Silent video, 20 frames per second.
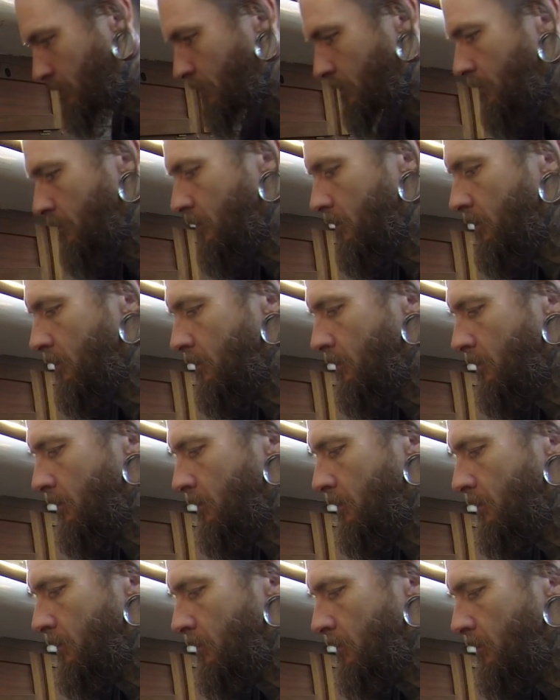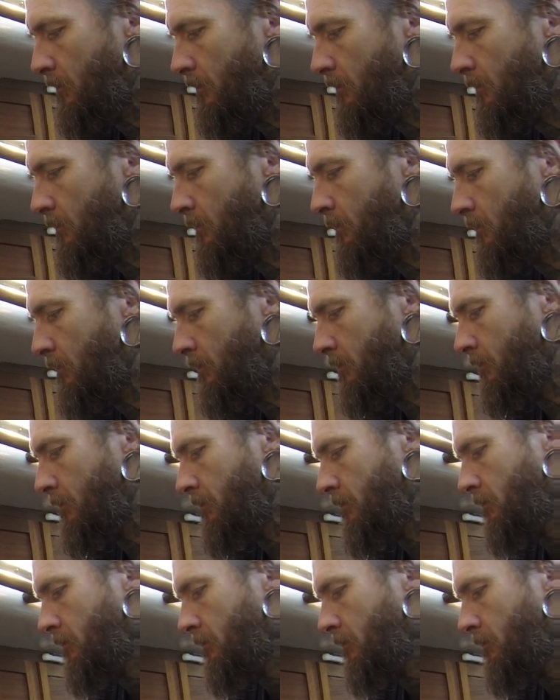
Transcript: (silence)